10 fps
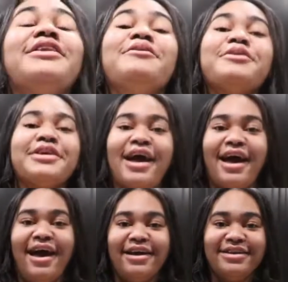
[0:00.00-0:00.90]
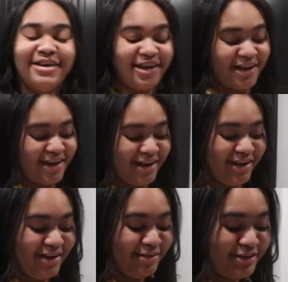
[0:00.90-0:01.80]
Then we're gonna add
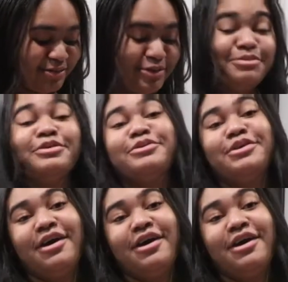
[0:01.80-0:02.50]
a tablespoon